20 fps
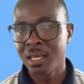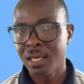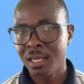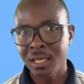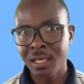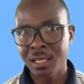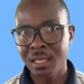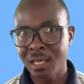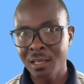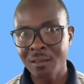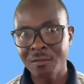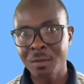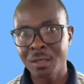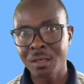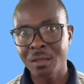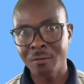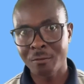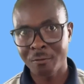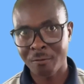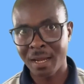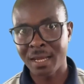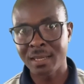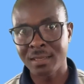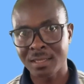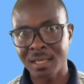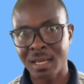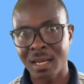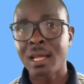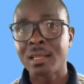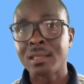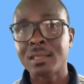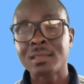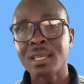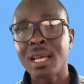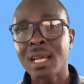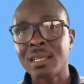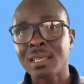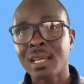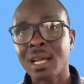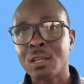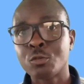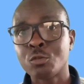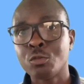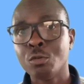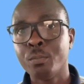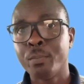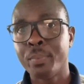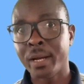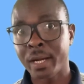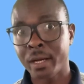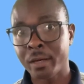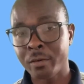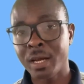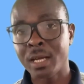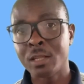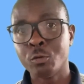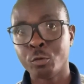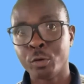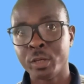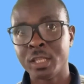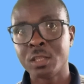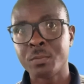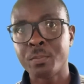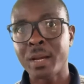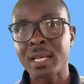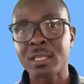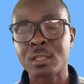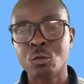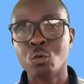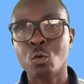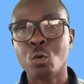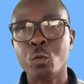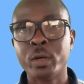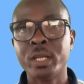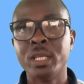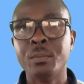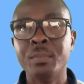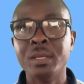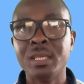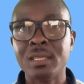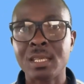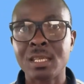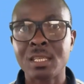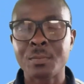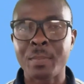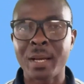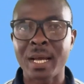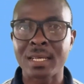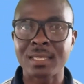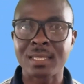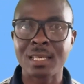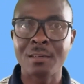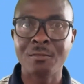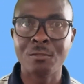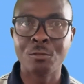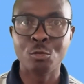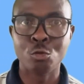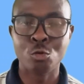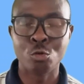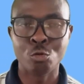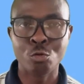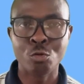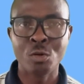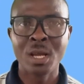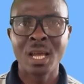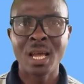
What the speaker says: it gave me fine sound and the sound cancel background noise past the one when it say Spark 7 do,